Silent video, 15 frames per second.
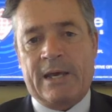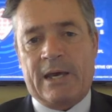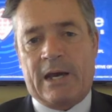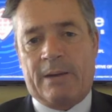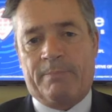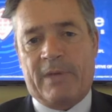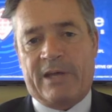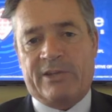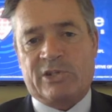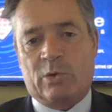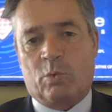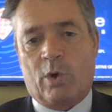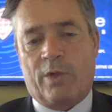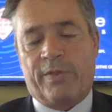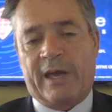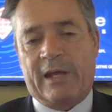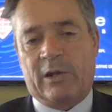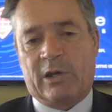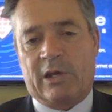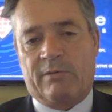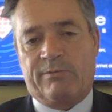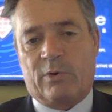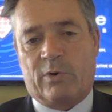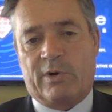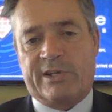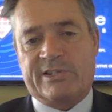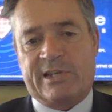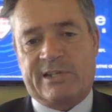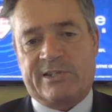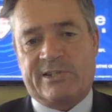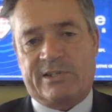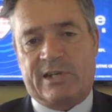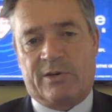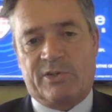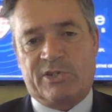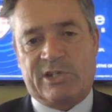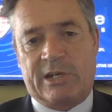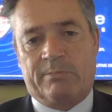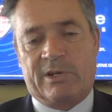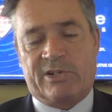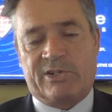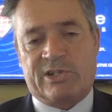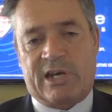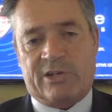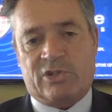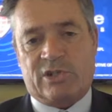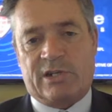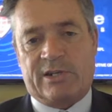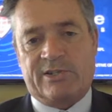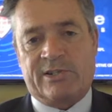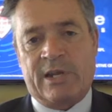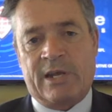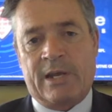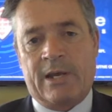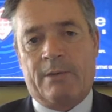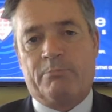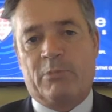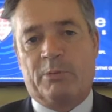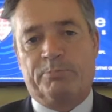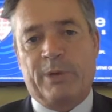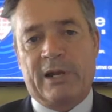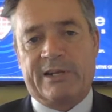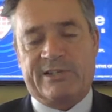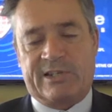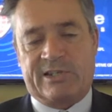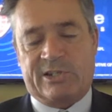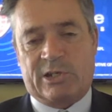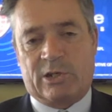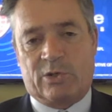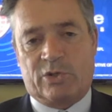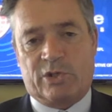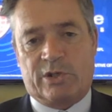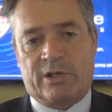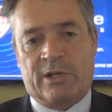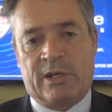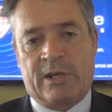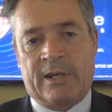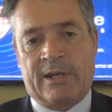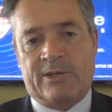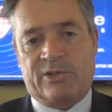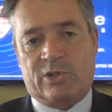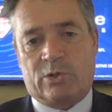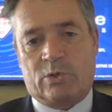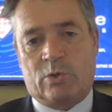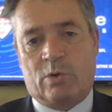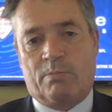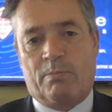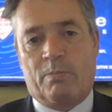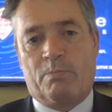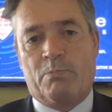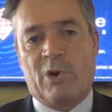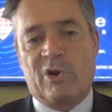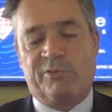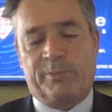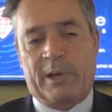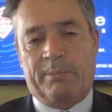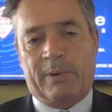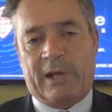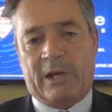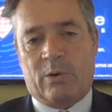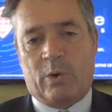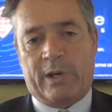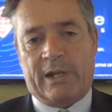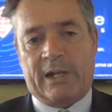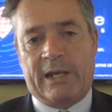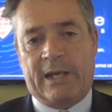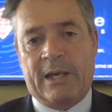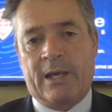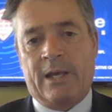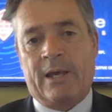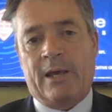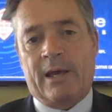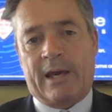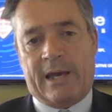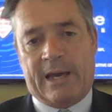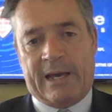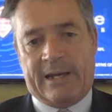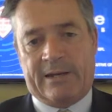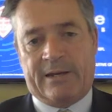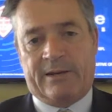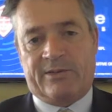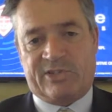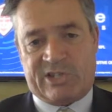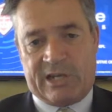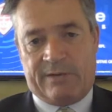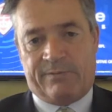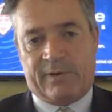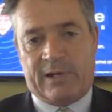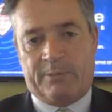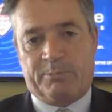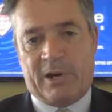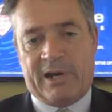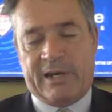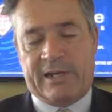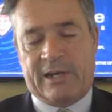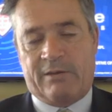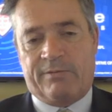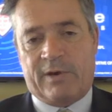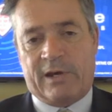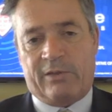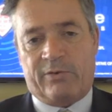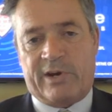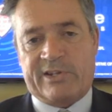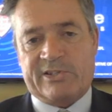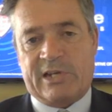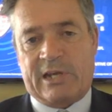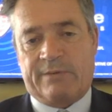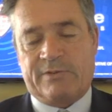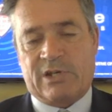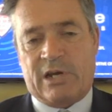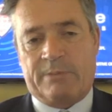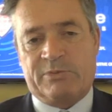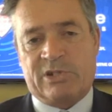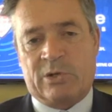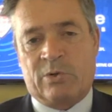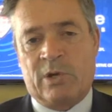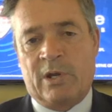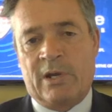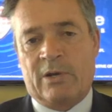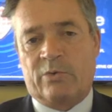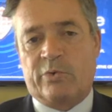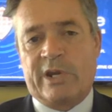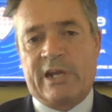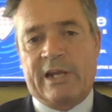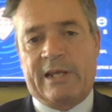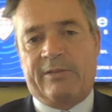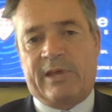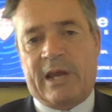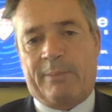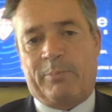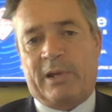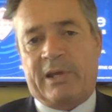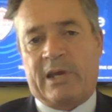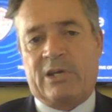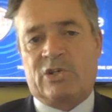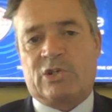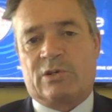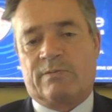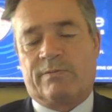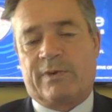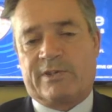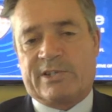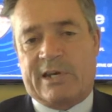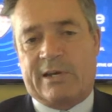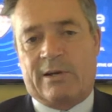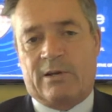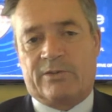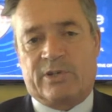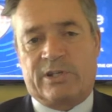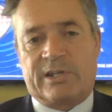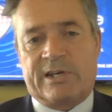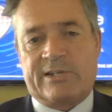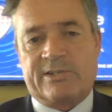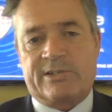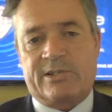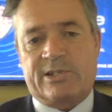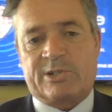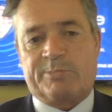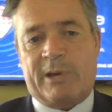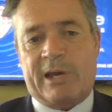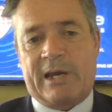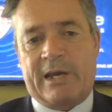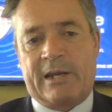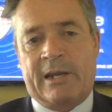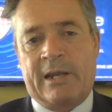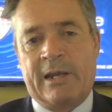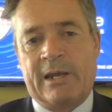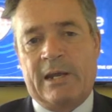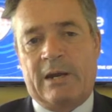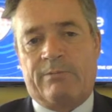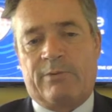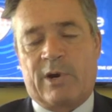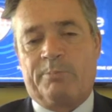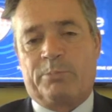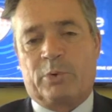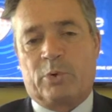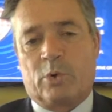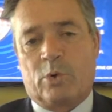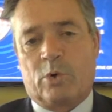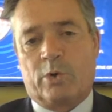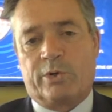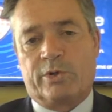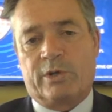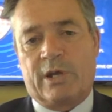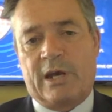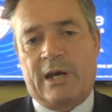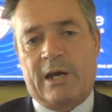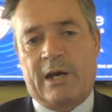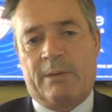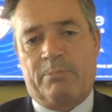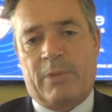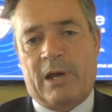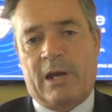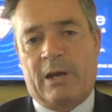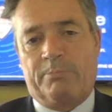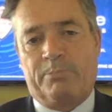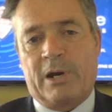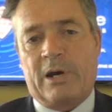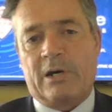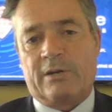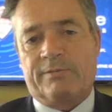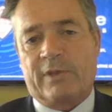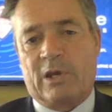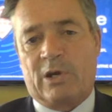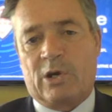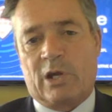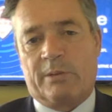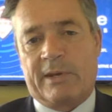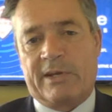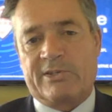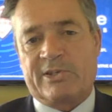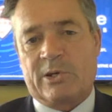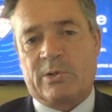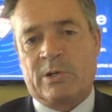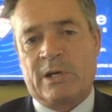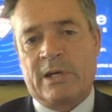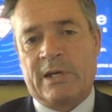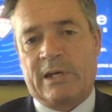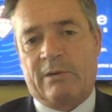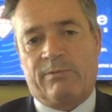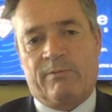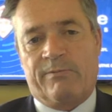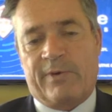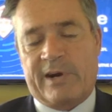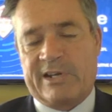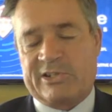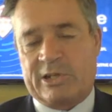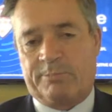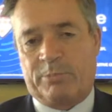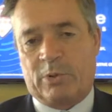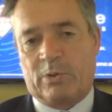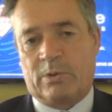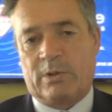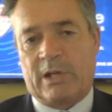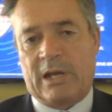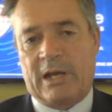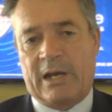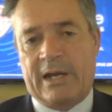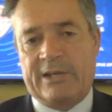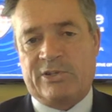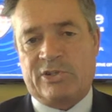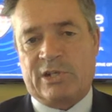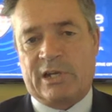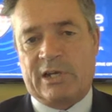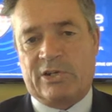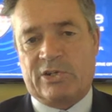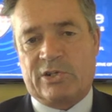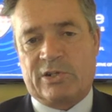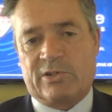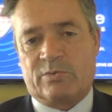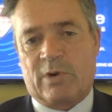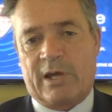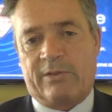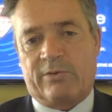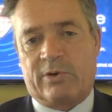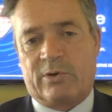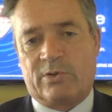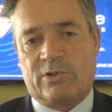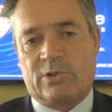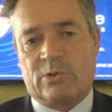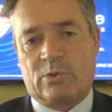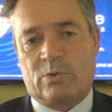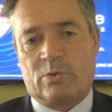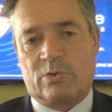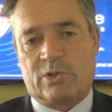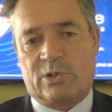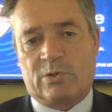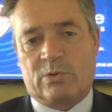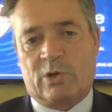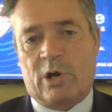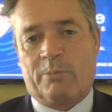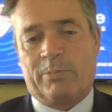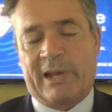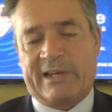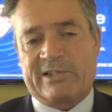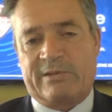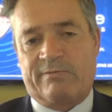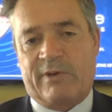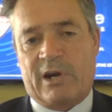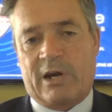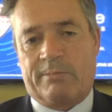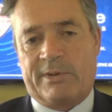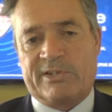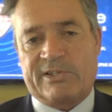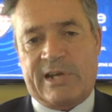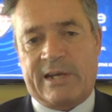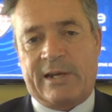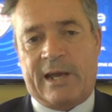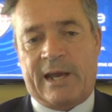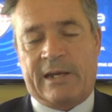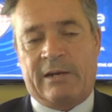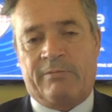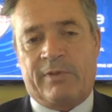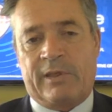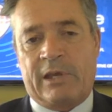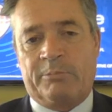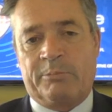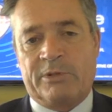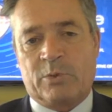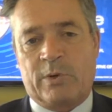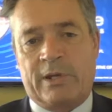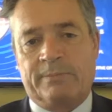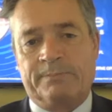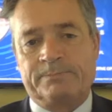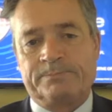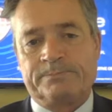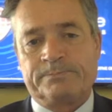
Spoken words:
And so what they are looking for is this seamless, touchless mobility solution to move people in quickly and safely by identifying threats ahead of time. So really, the application for technology does span a very broad part of the economy. So from very simple installations right through to complex environments and everything in between.